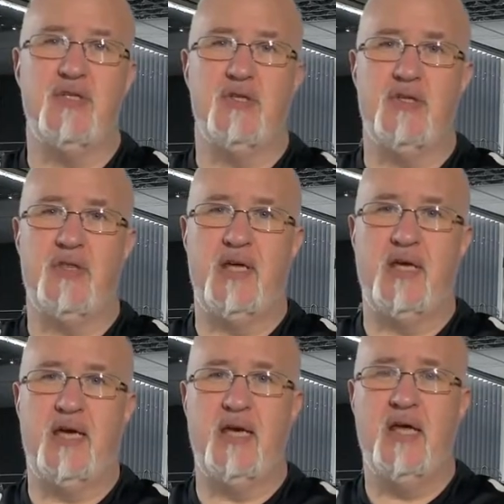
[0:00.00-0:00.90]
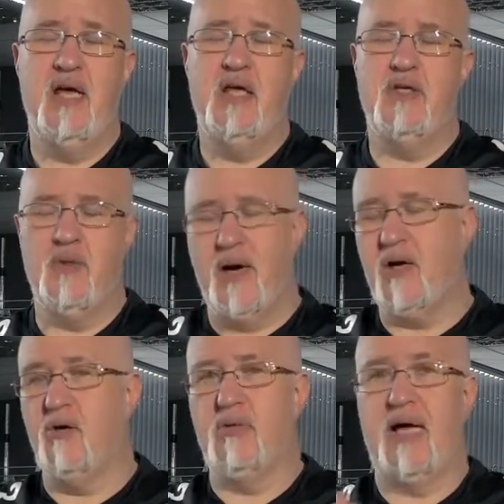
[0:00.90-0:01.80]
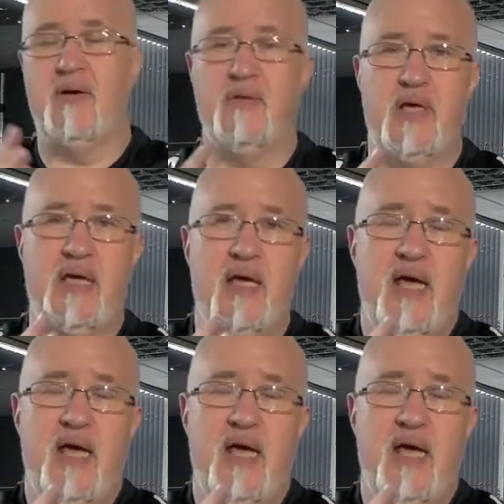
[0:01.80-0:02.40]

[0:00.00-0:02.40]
sort of thinking, do I go down the